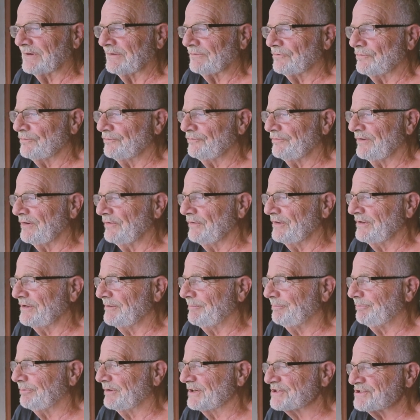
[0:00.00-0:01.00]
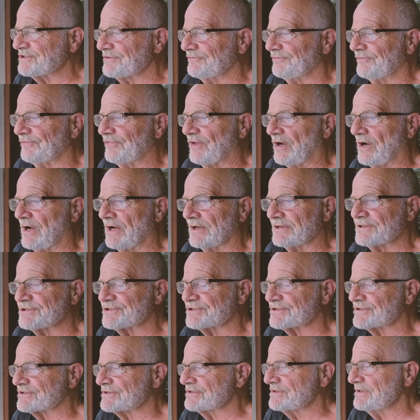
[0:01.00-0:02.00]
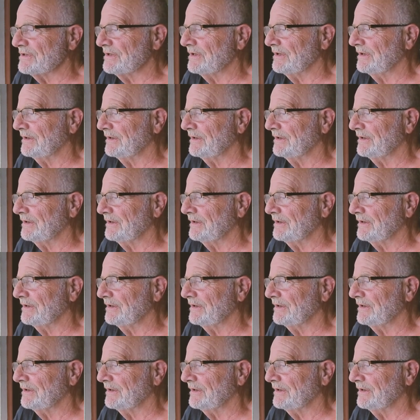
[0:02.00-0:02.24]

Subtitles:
very depressive thoughts,